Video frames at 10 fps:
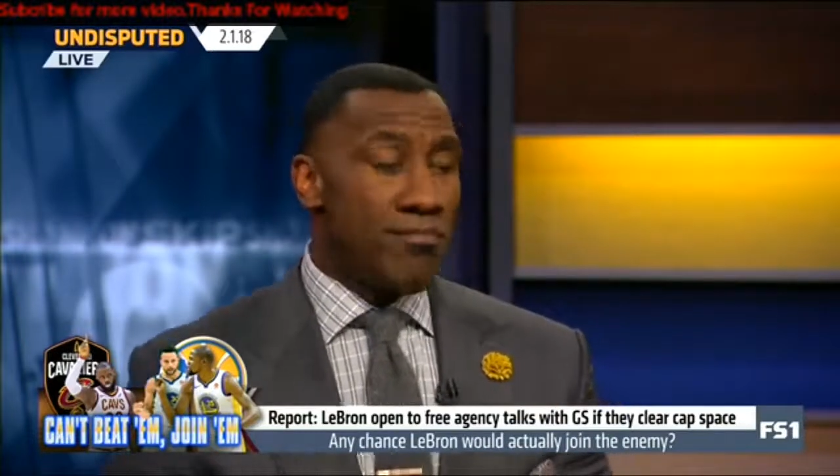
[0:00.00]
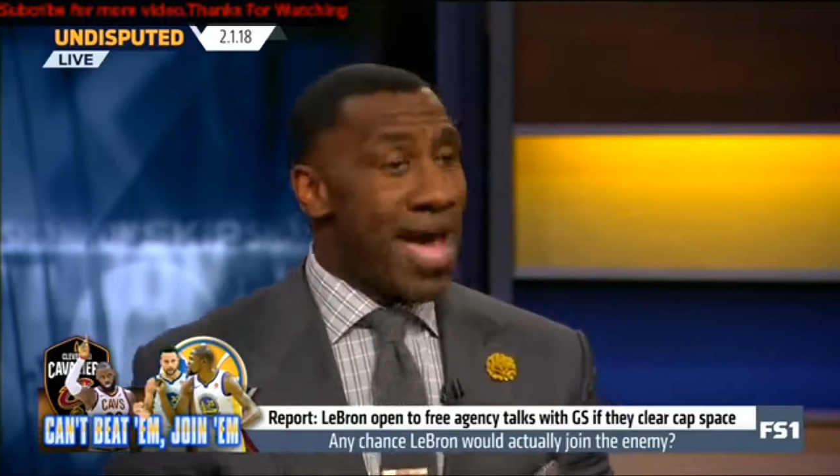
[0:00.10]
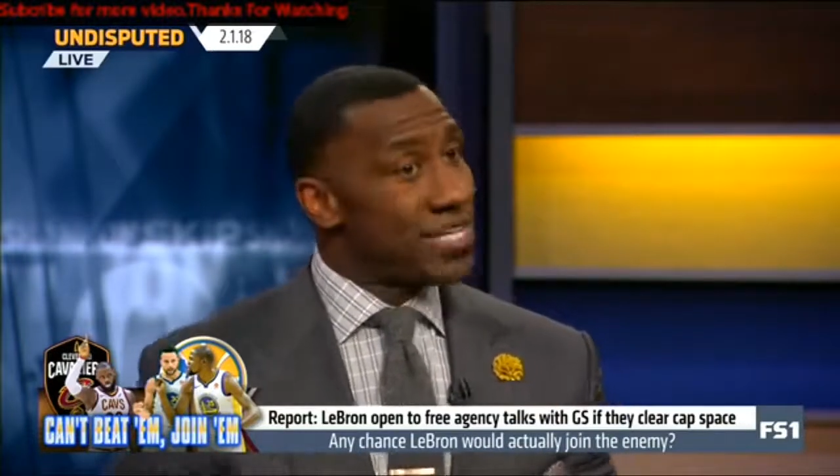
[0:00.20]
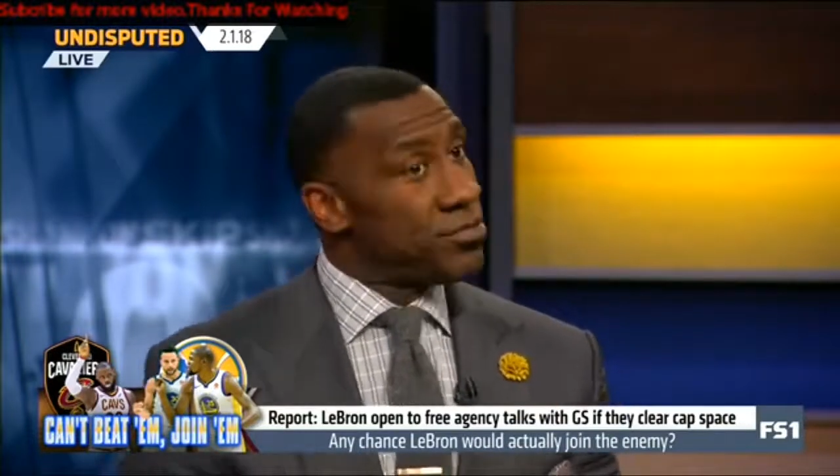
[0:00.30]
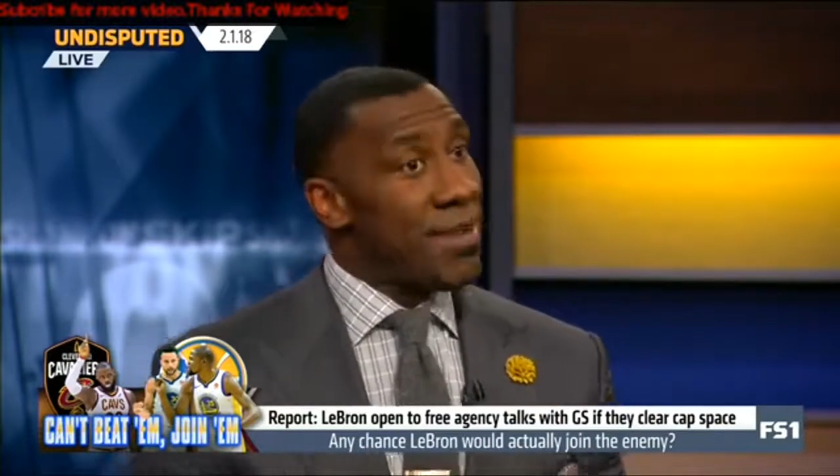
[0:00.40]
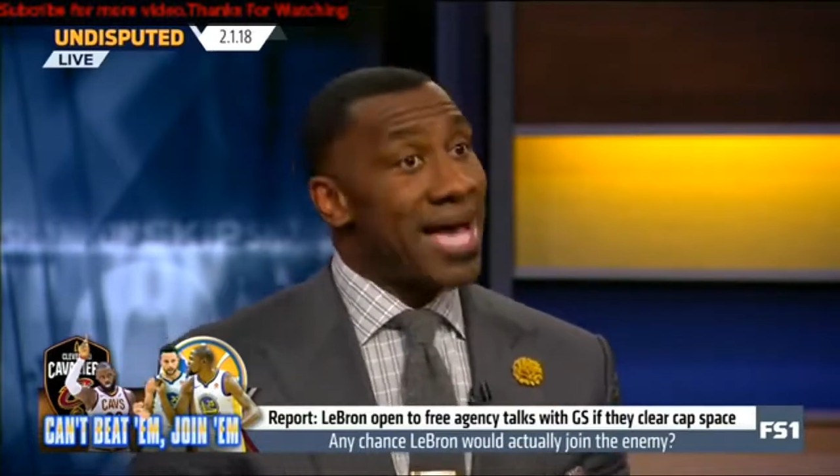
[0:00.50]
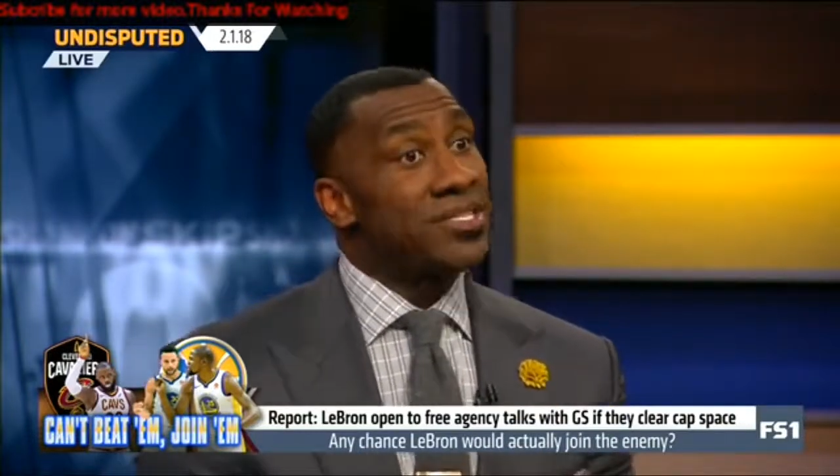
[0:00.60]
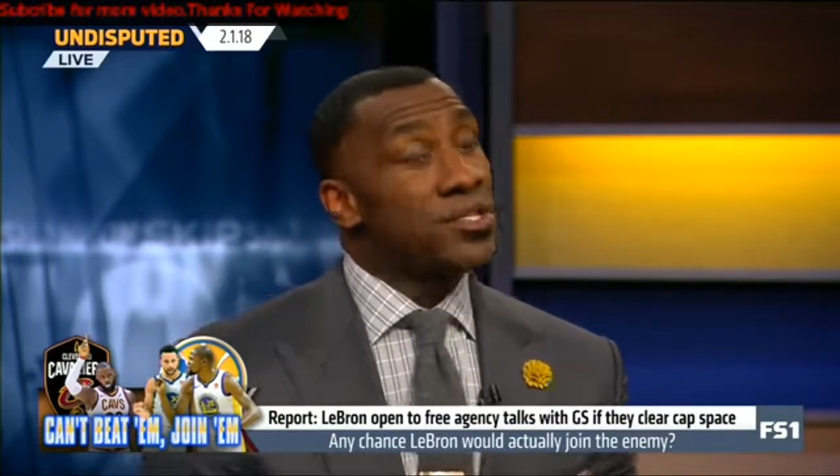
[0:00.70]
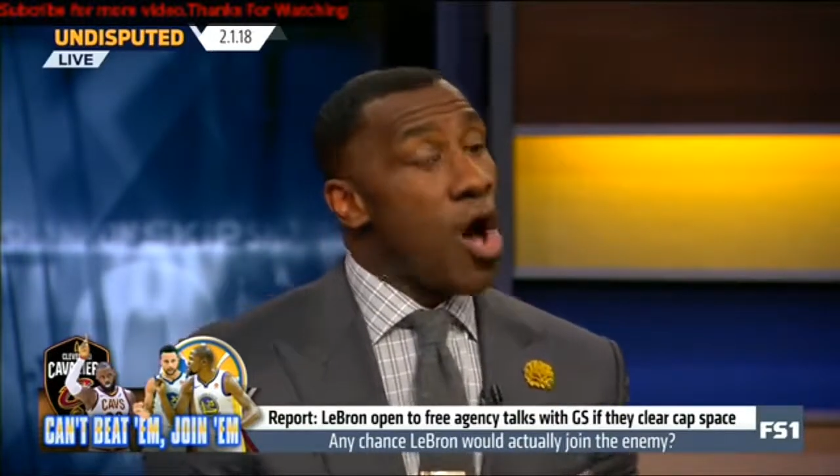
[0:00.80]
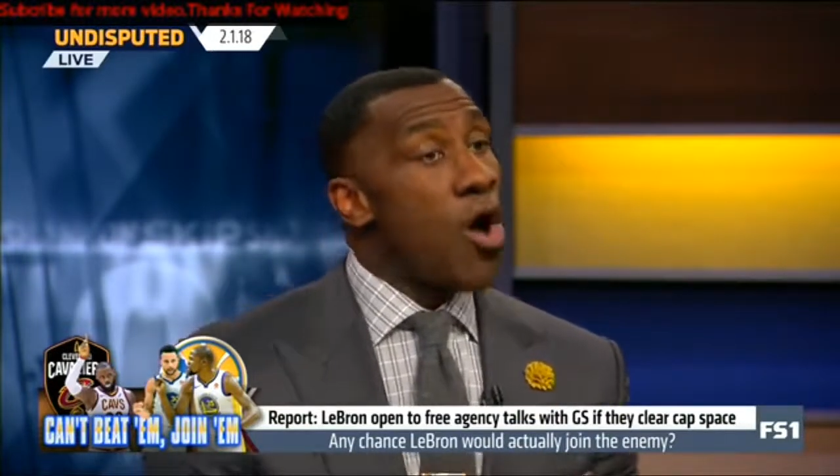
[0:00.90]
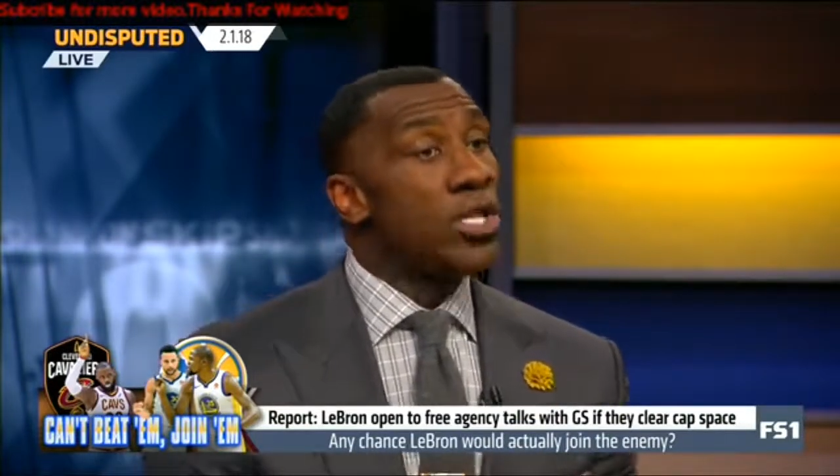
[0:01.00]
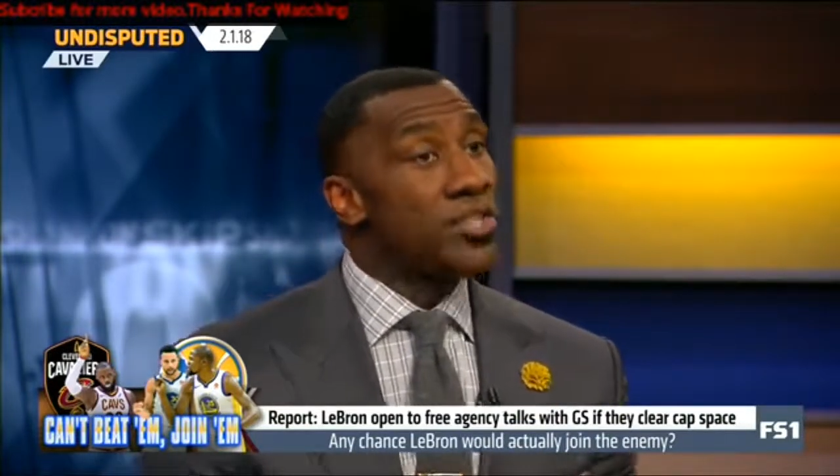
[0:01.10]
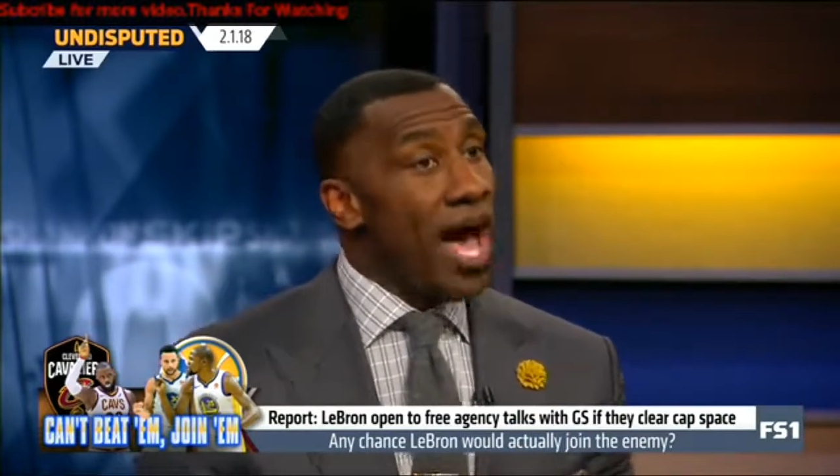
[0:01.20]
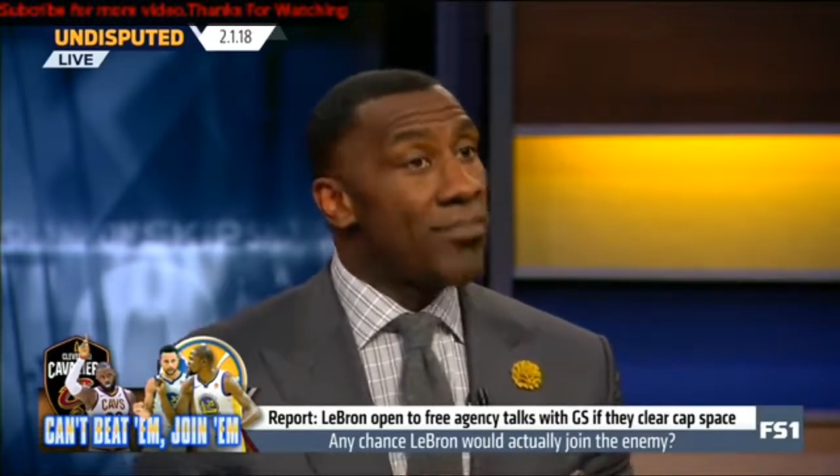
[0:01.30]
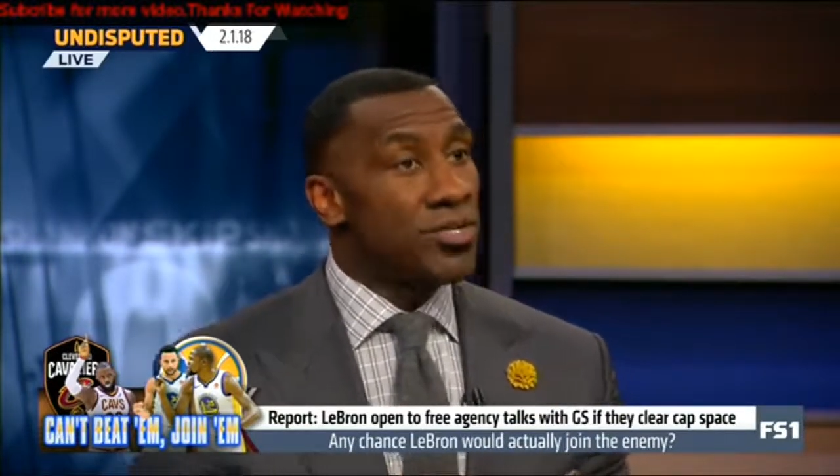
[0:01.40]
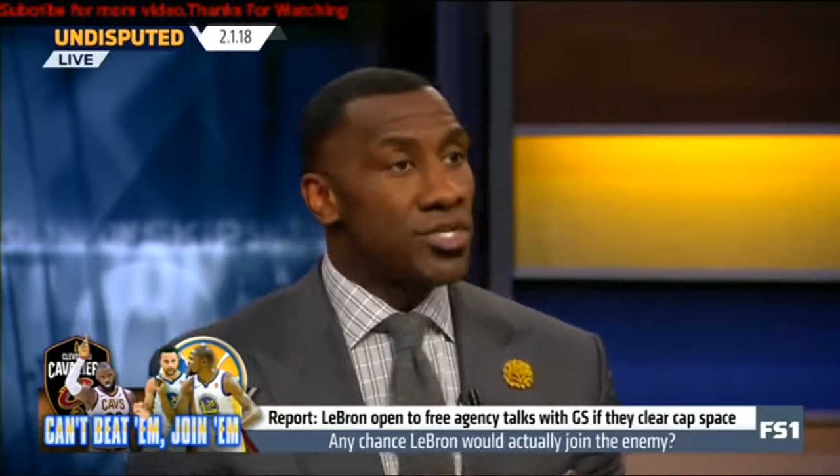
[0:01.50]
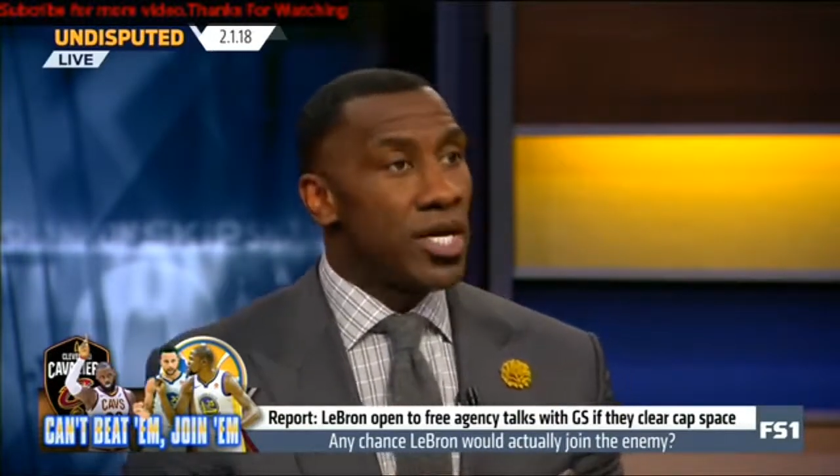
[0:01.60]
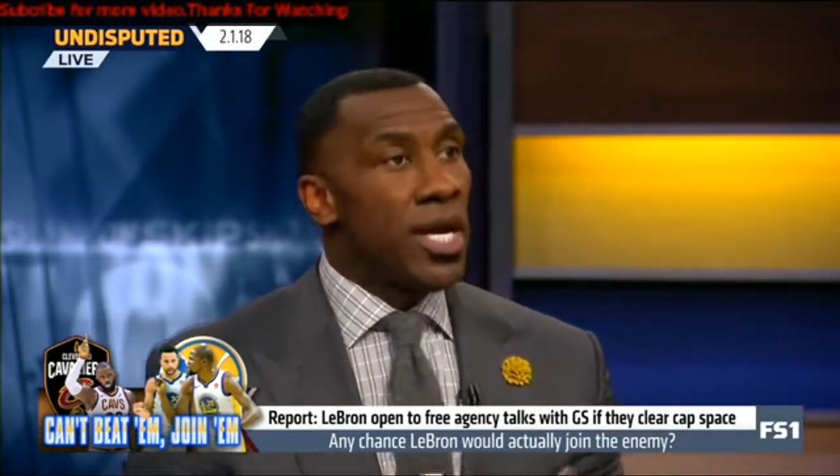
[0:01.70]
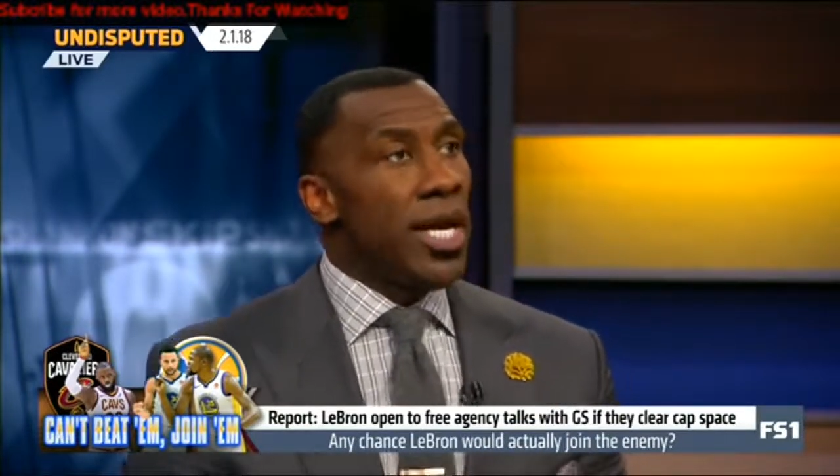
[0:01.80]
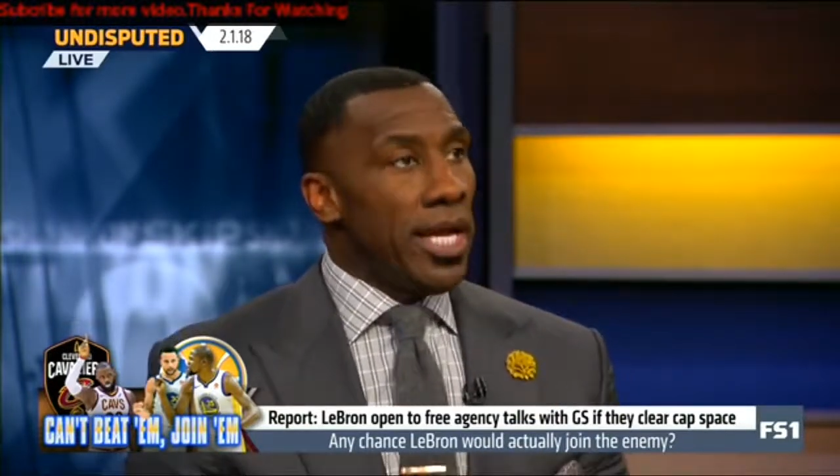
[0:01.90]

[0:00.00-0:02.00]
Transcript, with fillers: maximizes all his options.